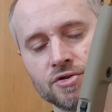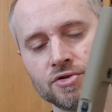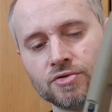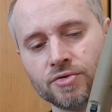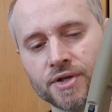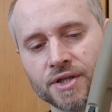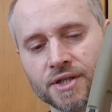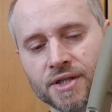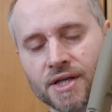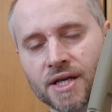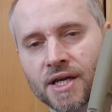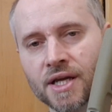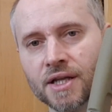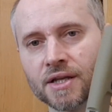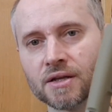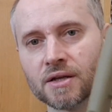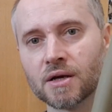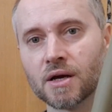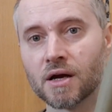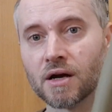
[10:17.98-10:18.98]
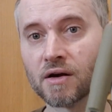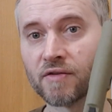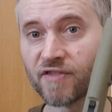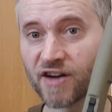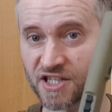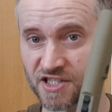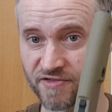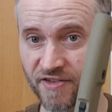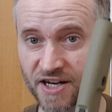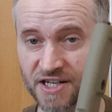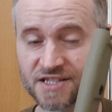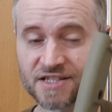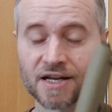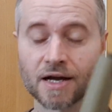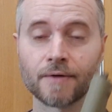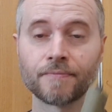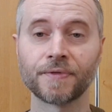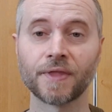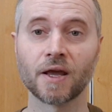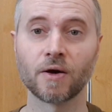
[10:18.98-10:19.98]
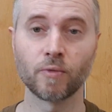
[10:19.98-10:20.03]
do it in vice versa,